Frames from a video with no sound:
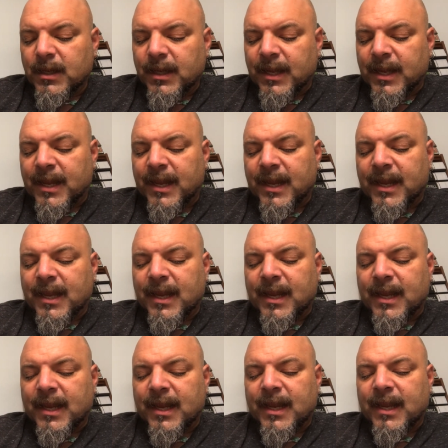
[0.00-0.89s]

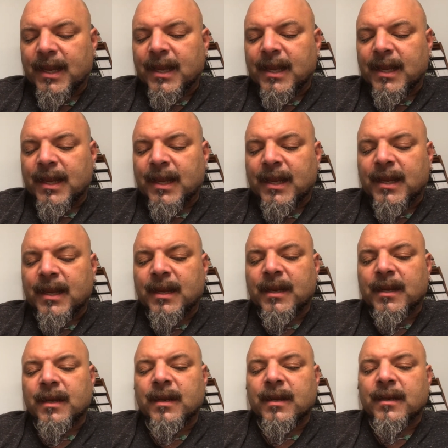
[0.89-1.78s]

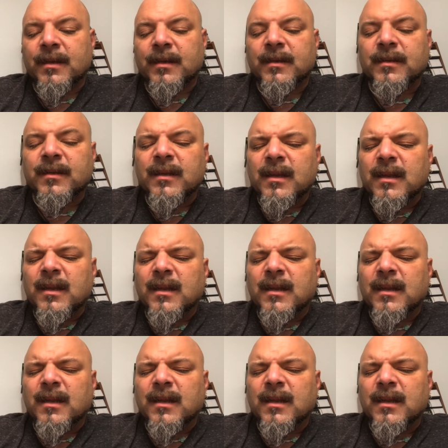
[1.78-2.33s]
And